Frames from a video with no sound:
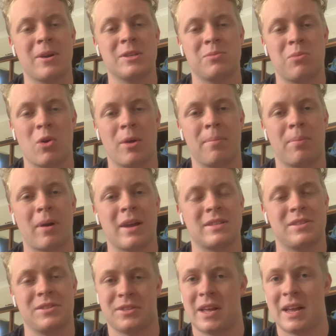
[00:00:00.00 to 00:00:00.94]
as
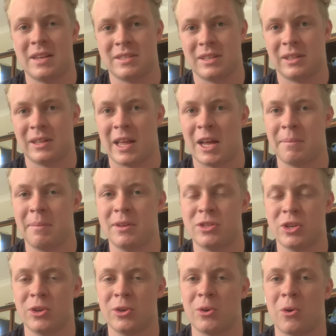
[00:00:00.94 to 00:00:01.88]
WordPress just hasn't allowed me
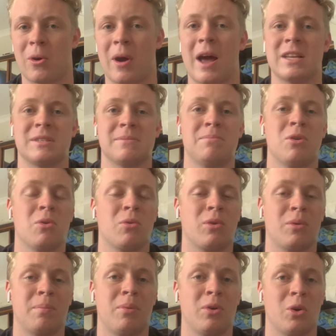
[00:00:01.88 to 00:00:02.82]
to or hasn't put
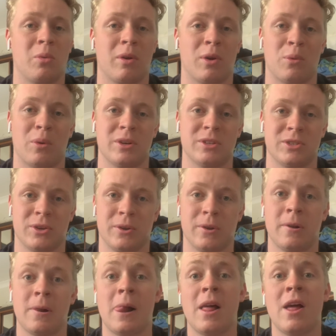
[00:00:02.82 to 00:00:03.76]
it where I want to.